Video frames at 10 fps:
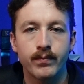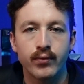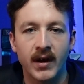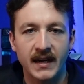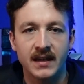
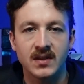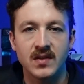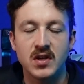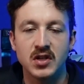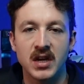practice in
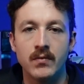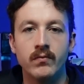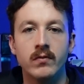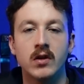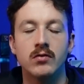the
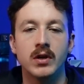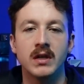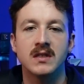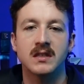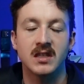gym, recruiting
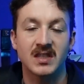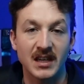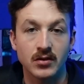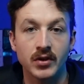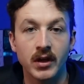the
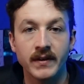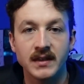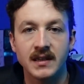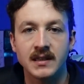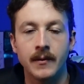central nervous
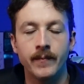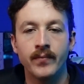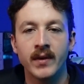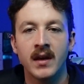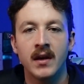system,
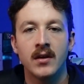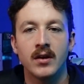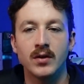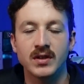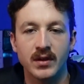
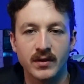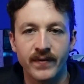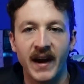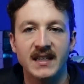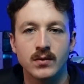using those
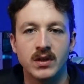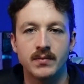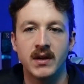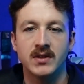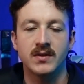fast twitch
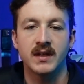muscles